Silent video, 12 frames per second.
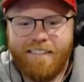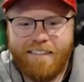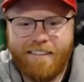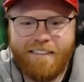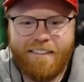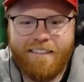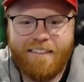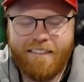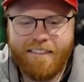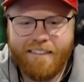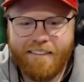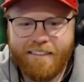
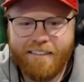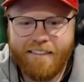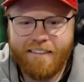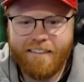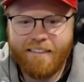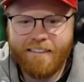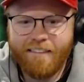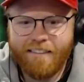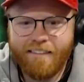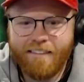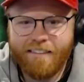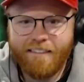
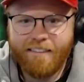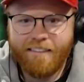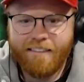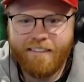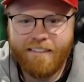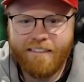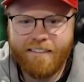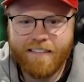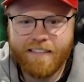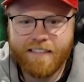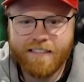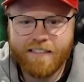
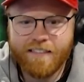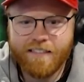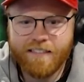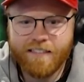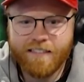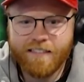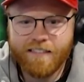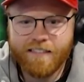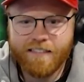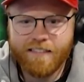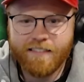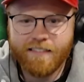
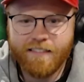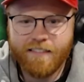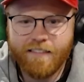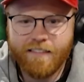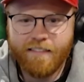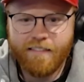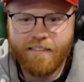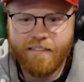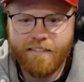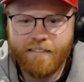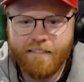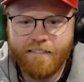
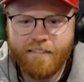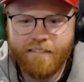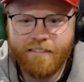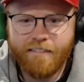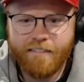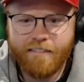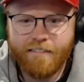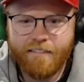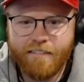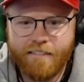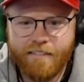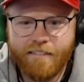
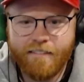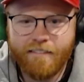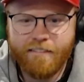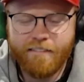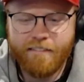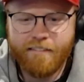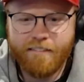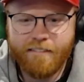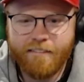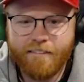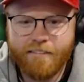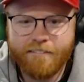
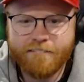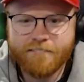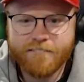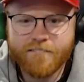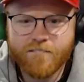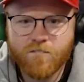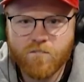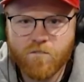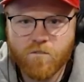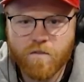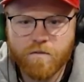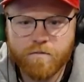(silent)